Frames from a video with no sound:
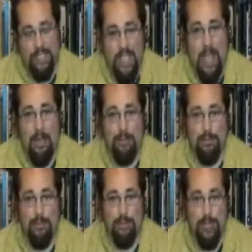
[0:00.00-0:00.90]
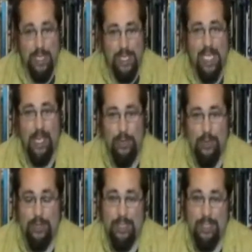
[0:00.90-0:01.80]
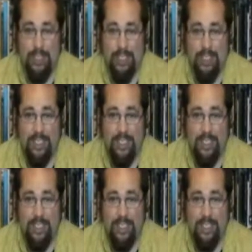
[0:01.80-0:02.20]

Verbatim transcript: comes with guilt